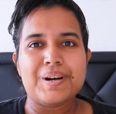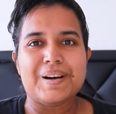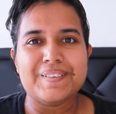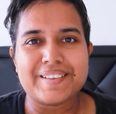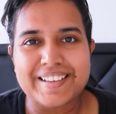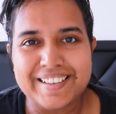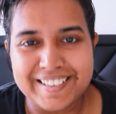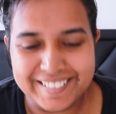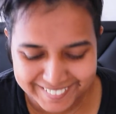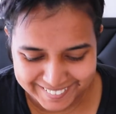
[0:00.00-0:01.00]

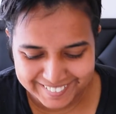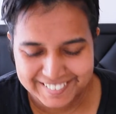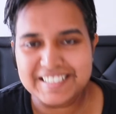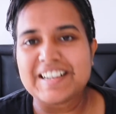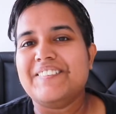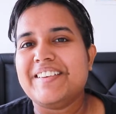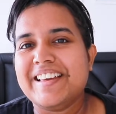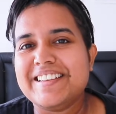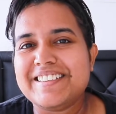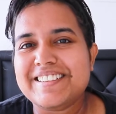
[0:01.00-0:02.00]
Okay, coming
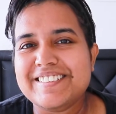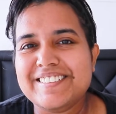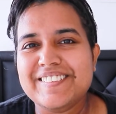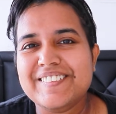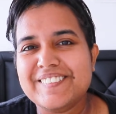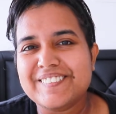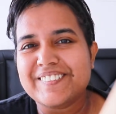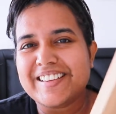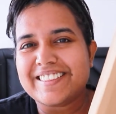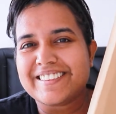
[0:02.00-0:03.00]
at you
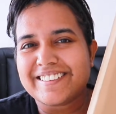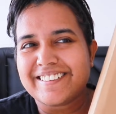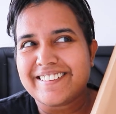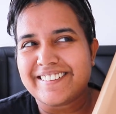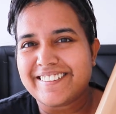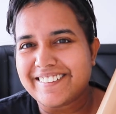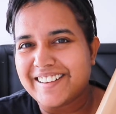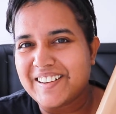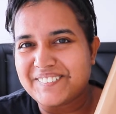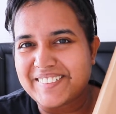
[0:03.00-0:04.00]
with
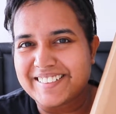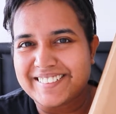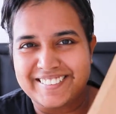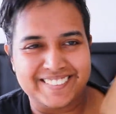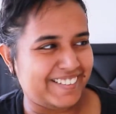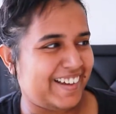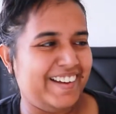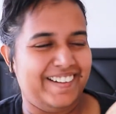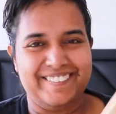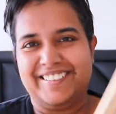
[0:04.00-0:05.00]
a package.
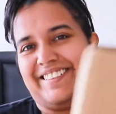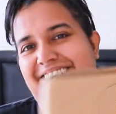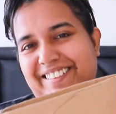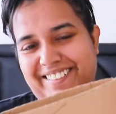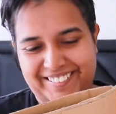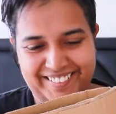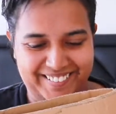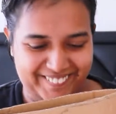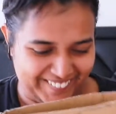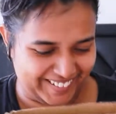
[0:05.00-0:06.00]
I don't know
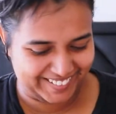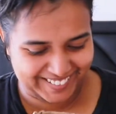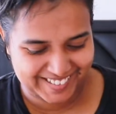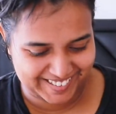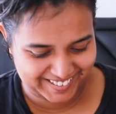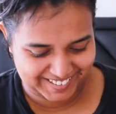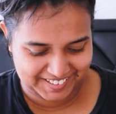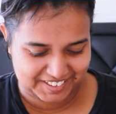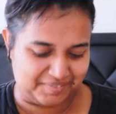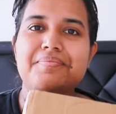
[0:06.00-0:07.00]
exactly what this
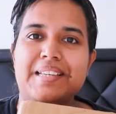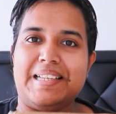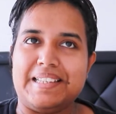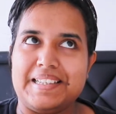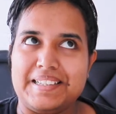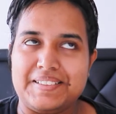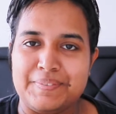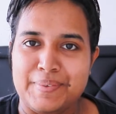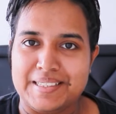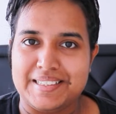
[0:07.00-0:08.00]
is. And I think I
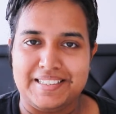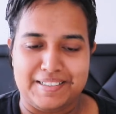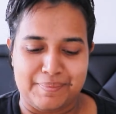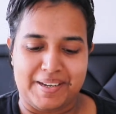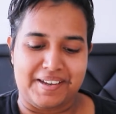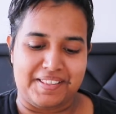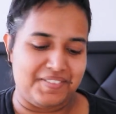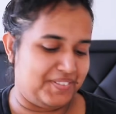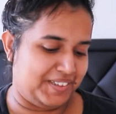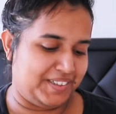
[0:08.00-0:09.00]
mentioned it in my
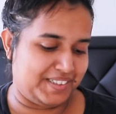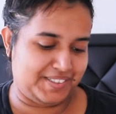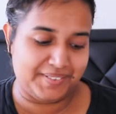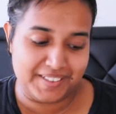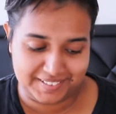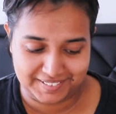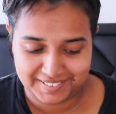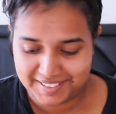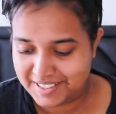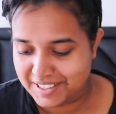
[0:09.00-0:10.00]
other vlog as well,
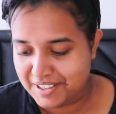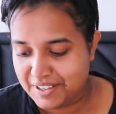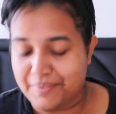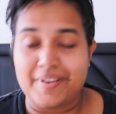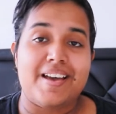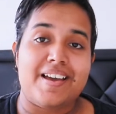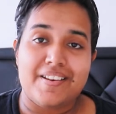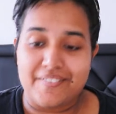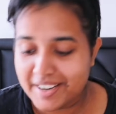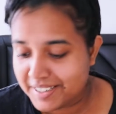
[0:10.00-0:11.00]
that
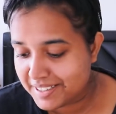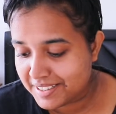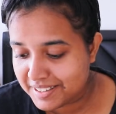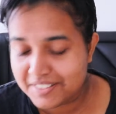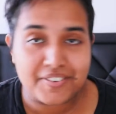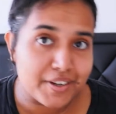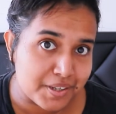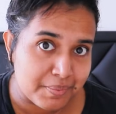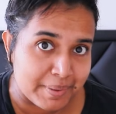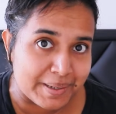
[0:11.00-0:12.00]
I read the
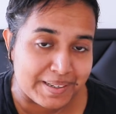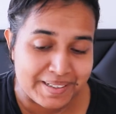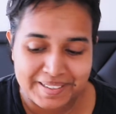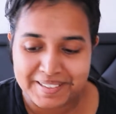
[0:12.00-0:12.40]
first book,